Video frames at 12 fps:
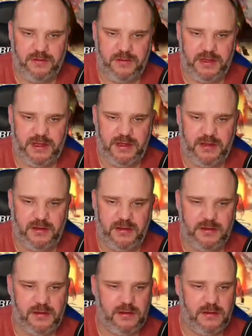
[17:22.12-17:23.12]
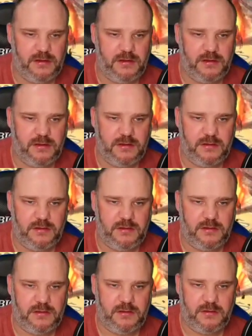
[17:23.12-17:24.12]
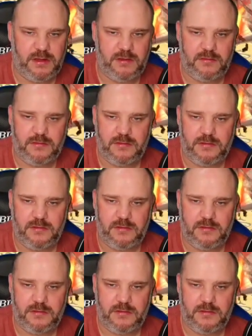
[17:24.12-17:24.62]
A3. Oh no.